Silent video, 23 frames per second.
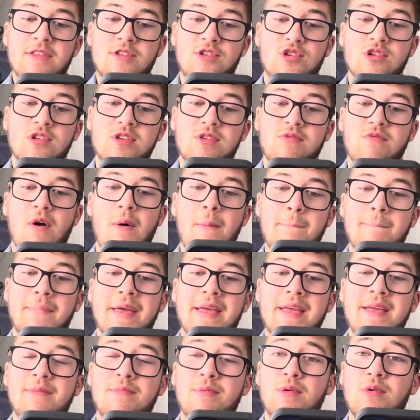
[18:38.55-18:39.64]
just from
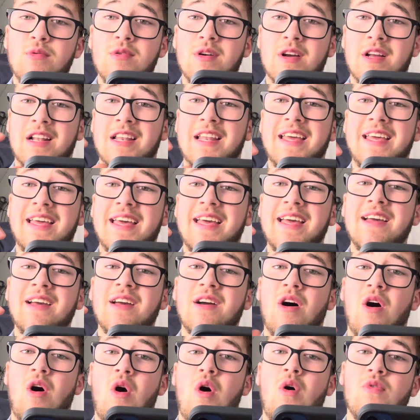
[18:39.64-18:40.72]
people
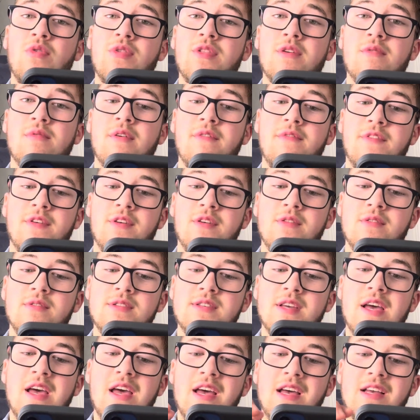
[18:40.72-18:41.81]
clicking on the reviews.